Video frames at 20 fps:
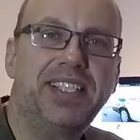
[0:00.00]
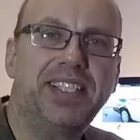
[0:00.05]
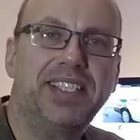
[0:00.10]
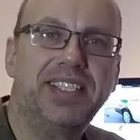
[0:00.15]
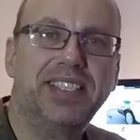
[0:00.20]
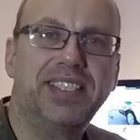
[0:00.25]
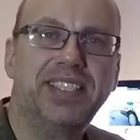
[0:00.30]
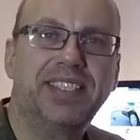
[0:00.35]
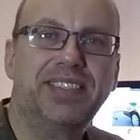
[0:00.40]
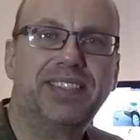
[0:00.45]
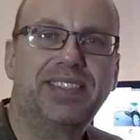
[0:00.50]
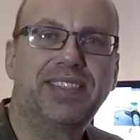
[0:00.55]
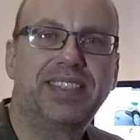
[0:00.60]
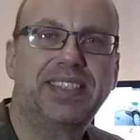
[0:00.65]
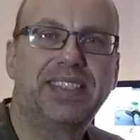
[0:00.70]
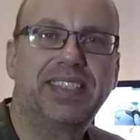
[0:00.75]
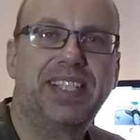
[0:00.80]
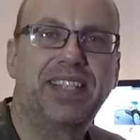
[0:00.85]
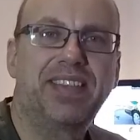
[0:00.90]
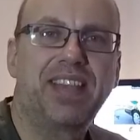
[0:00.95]

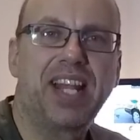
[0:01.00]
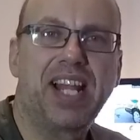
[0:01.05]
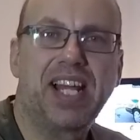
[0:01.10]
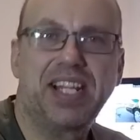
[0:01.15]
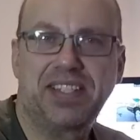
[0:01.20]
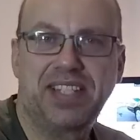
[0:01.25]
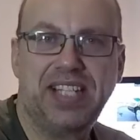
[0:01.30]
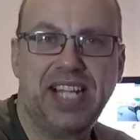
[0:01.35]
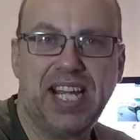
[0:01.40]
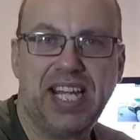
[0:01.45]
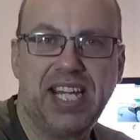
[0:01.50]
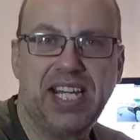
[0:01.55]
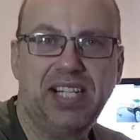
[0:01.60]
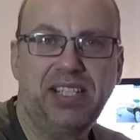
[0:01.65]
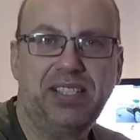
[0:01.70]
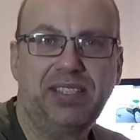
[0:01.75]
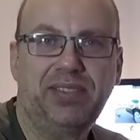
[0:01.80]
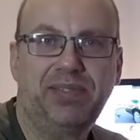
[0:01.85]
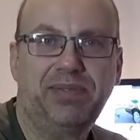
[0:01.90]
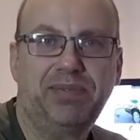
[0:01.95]
The last
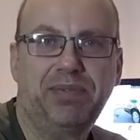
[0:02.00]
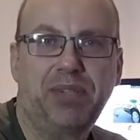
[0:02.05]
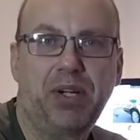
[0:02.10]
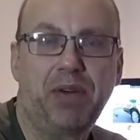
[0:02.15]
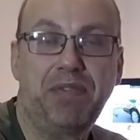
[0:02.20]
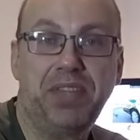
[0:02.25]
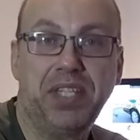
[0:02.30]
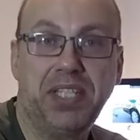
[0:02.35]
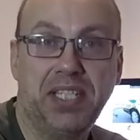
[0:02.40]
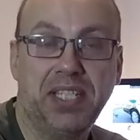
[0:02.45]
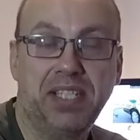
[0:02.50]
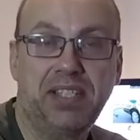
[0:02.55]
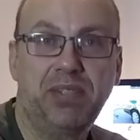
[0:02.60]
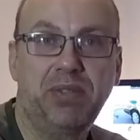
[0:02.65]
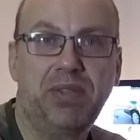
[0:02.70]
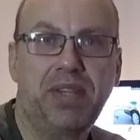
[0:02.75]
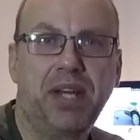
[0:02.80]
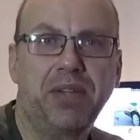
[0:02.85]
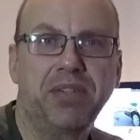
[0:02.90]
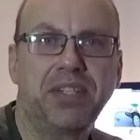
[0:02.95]
day of the year
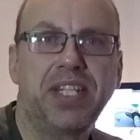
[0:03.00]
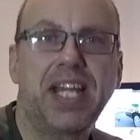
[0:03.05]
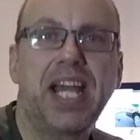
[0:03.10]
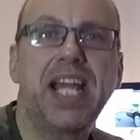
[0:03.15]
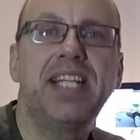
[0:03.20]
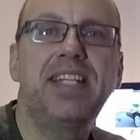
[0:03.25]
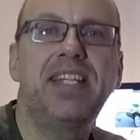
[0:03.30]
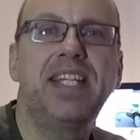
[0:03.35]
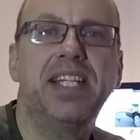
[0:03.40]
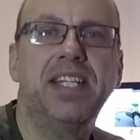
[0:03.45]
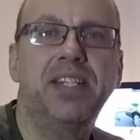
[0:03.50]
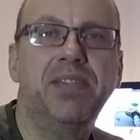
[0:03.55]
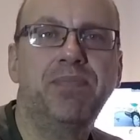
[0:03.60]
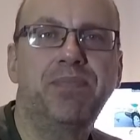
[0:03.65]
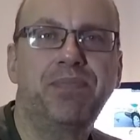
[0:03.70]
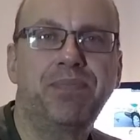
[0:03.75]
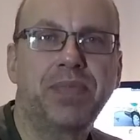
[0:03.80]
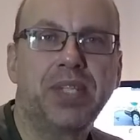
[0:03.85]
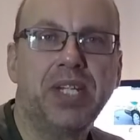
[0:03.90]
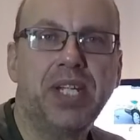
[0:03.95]
2018.
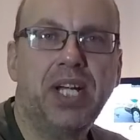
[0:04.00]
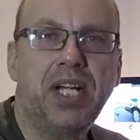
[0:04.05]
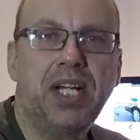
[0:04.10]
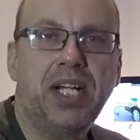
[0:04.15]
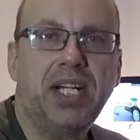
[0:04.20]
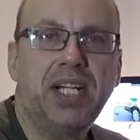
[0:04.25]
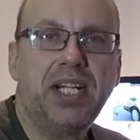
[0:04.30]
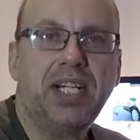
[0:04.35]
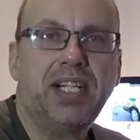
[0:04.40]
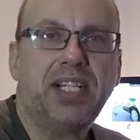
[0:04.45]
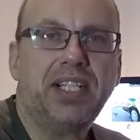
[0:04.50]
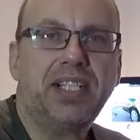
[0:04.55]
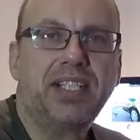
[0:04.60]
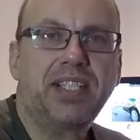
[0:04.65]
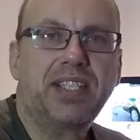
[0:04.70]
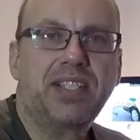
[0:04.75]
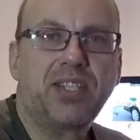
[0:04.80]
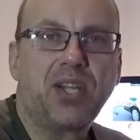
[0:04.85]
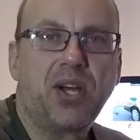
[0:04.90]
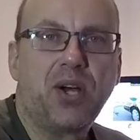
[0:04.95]

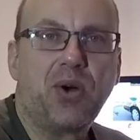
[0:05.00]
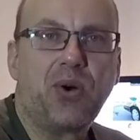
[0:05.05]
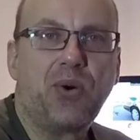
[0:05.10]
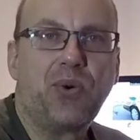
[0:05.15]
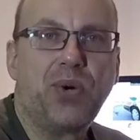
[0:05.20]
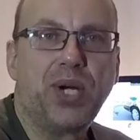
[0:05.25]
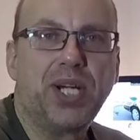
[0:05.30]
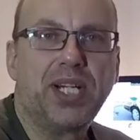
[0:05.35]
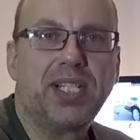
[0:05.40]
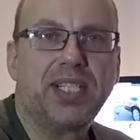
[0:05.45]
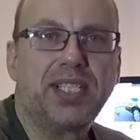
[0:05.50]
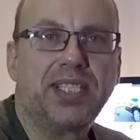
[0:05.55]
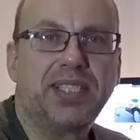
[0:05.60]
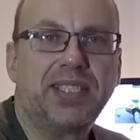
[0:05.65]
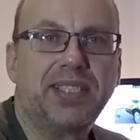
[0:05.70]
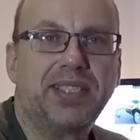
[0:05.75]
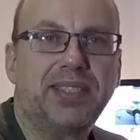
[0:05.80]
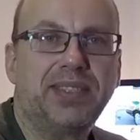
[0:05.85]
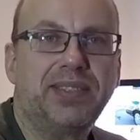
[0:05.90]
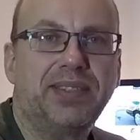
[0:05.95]

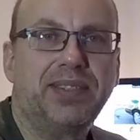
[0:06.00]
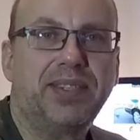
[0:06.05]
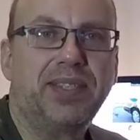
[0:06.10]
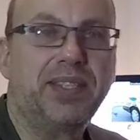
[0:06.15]
So